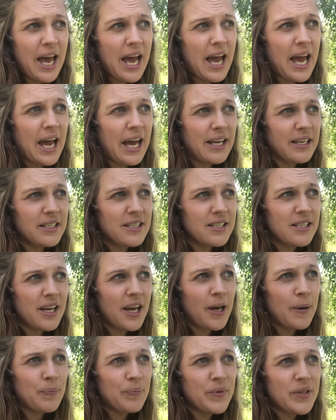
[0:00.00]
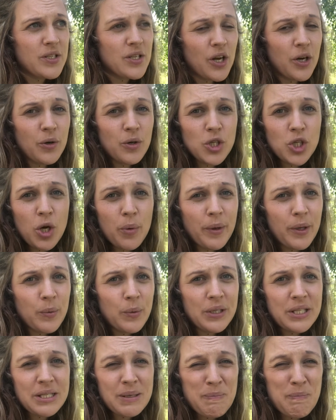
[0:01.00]
And so chopping
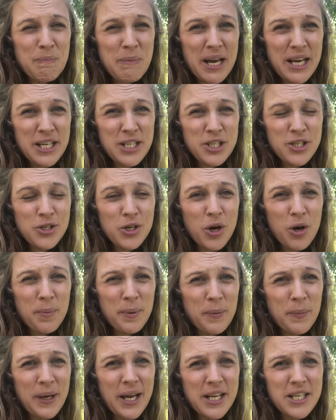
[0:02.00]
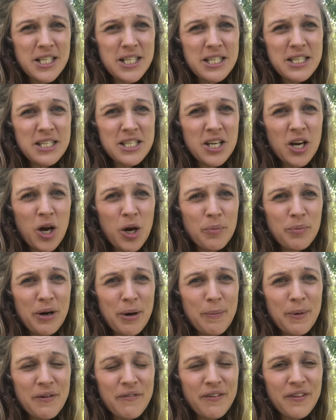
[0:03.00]
wood is a major job, and we actually start
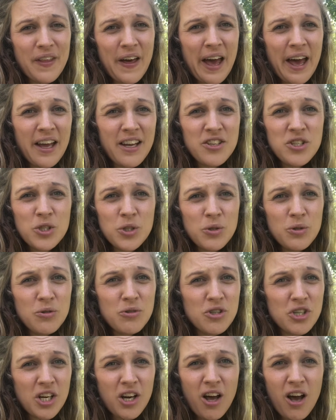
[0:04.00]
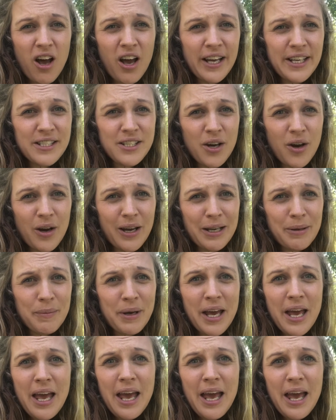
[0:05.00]
prepping for that June, July time,